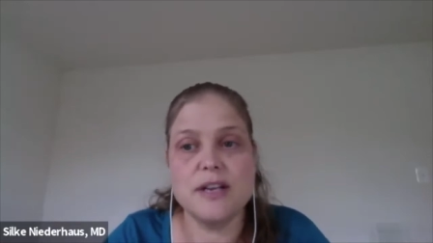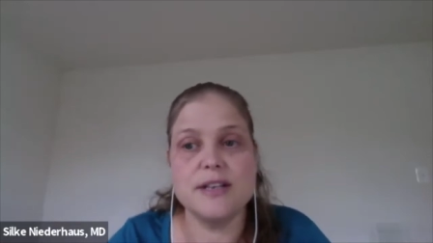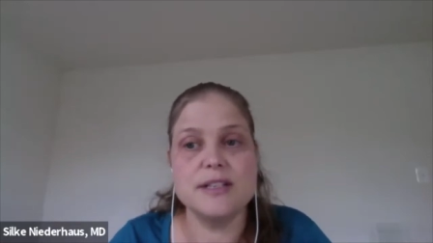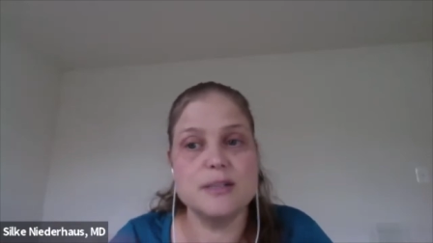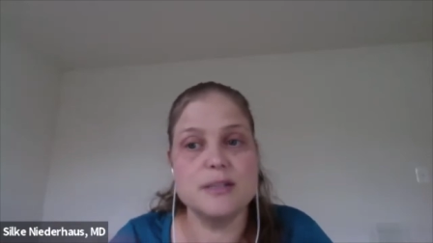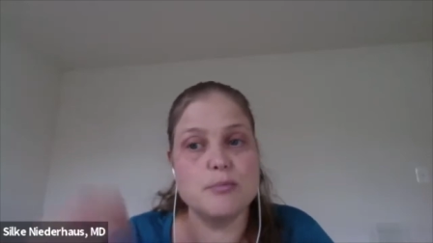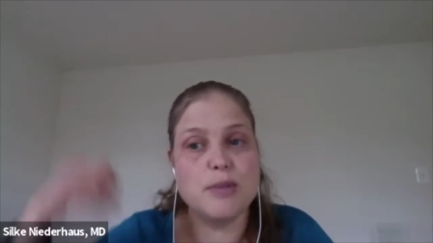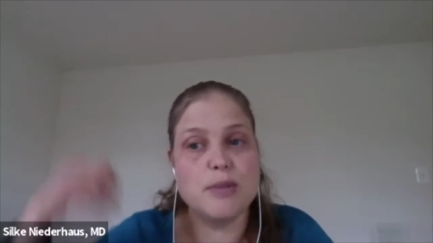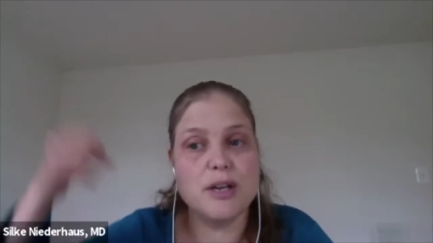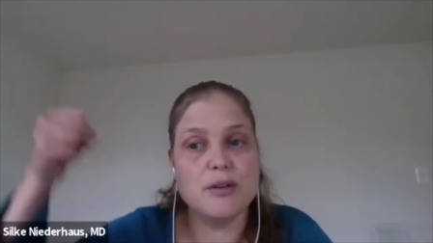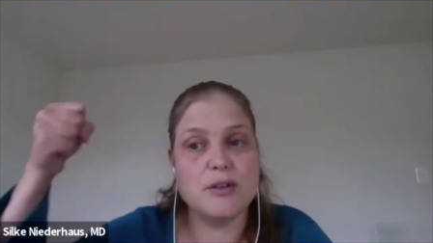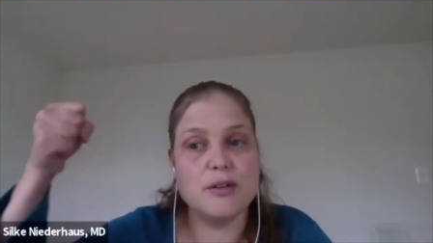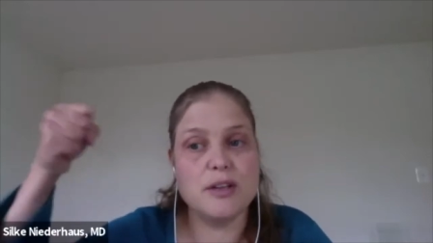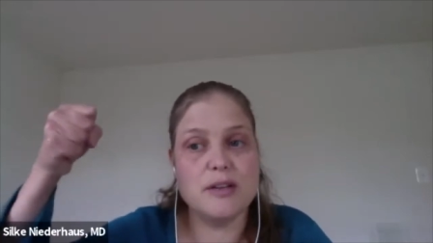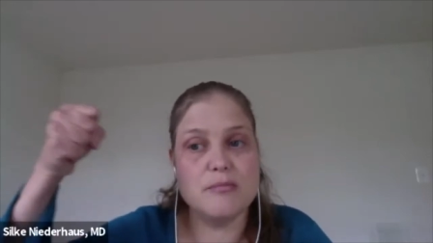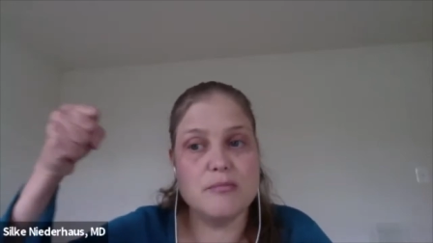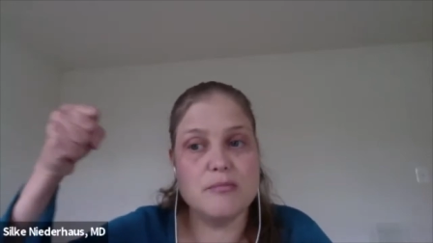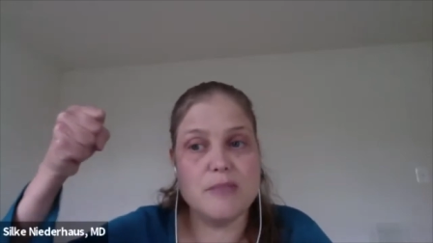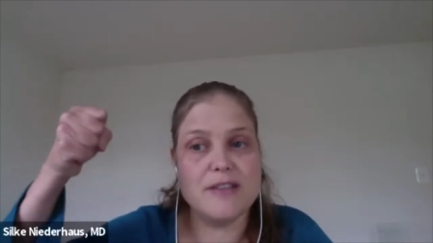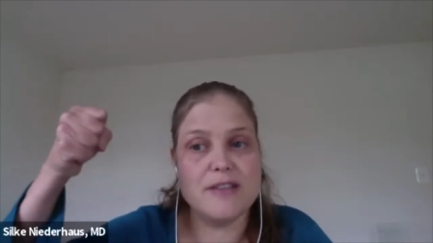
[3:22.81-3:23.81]
It's bigger
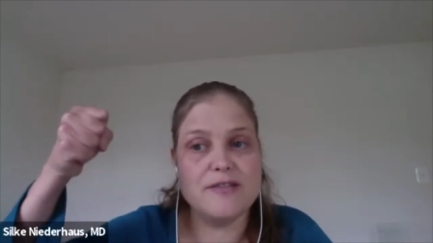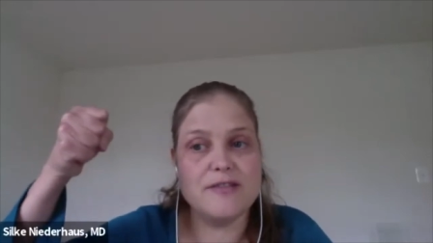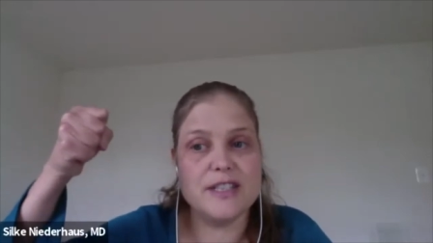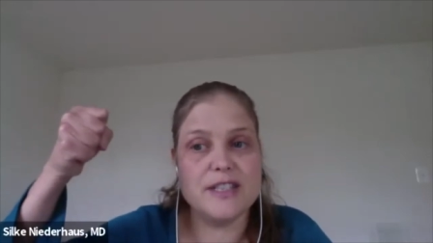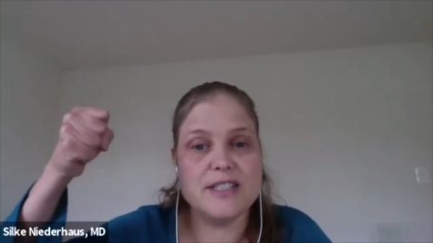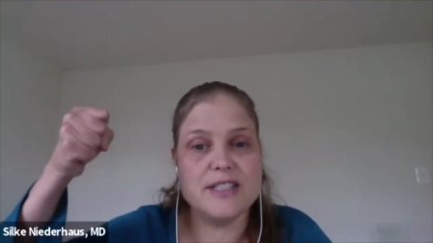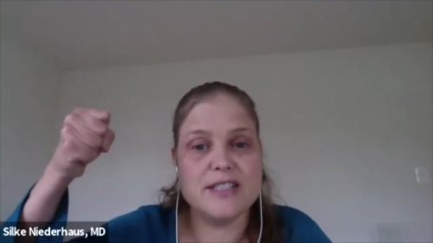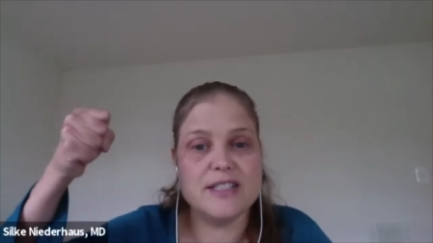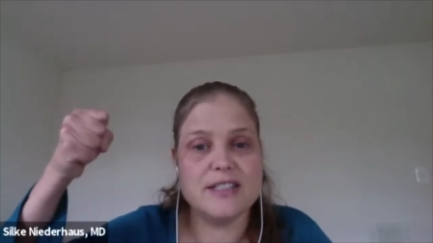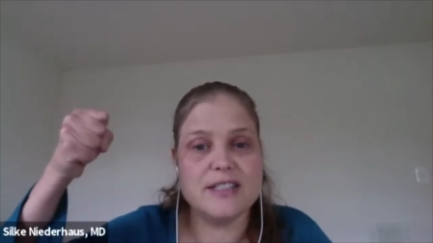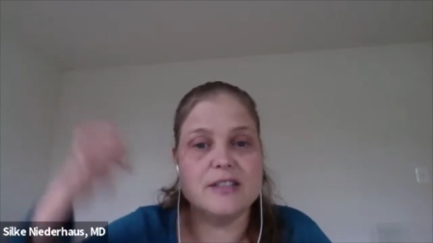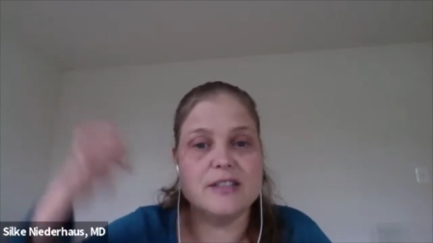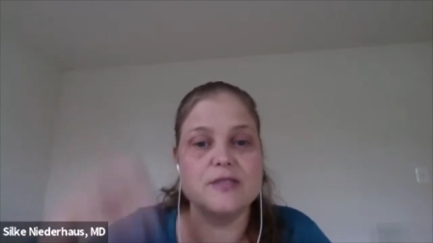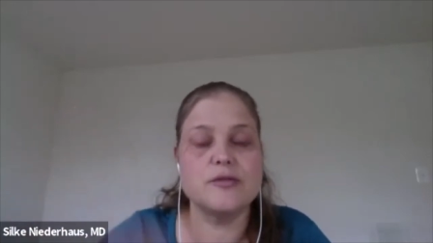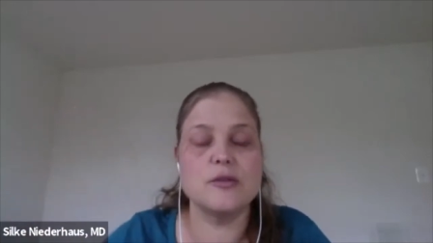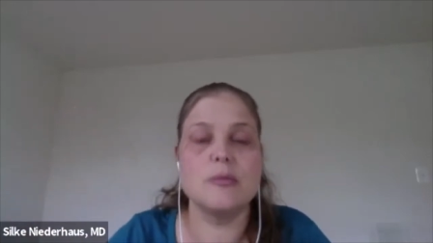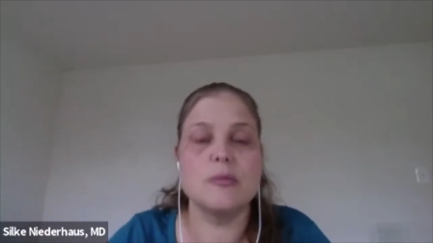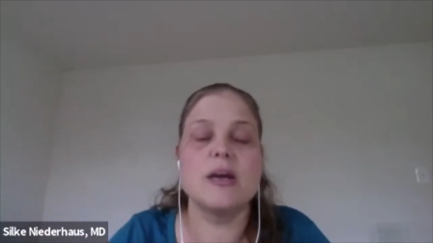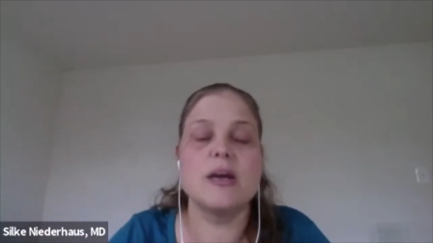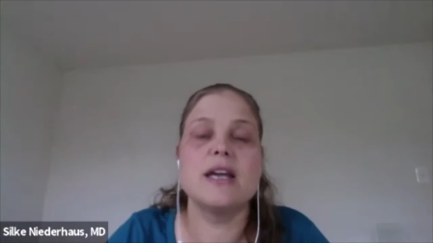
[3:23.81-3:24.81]
than my fist is for
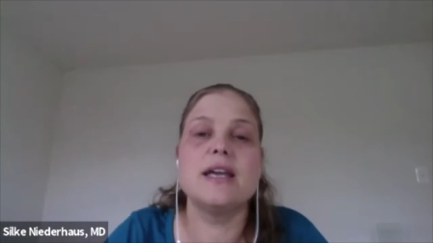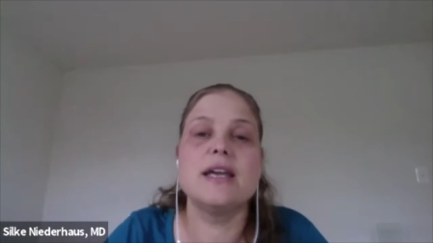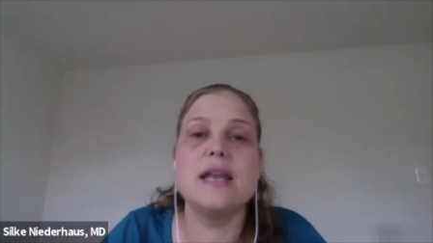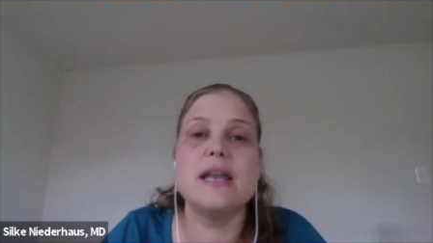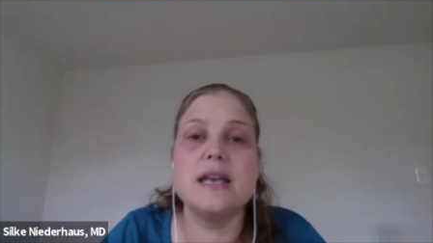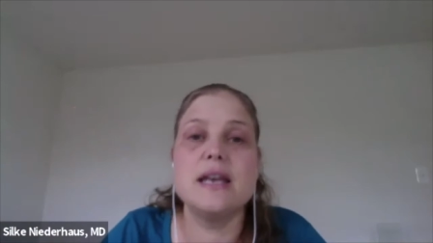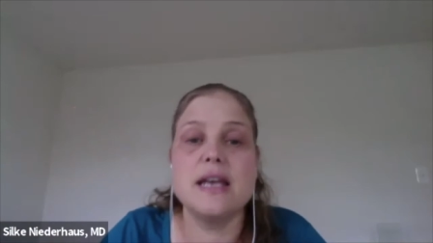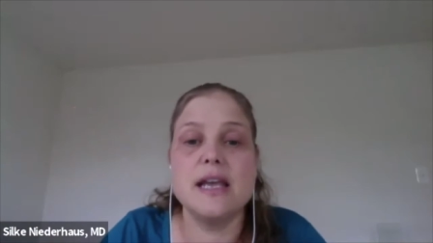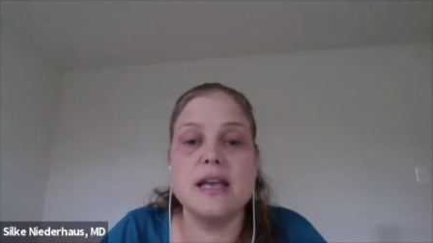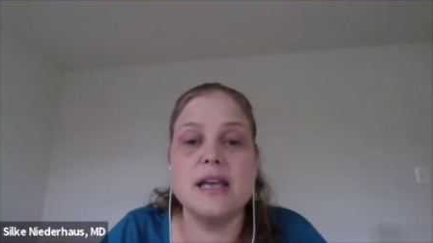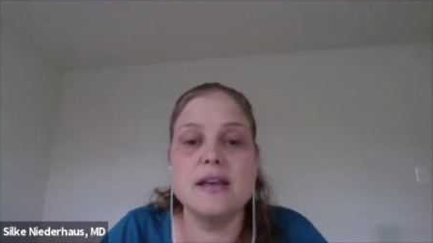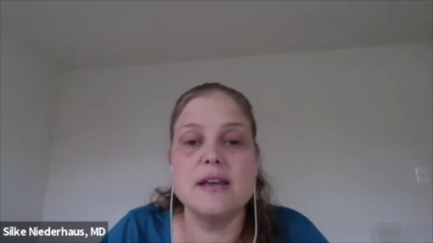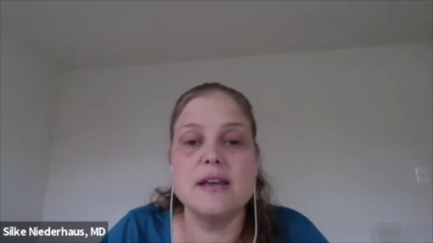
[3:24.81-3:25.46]
my kidney.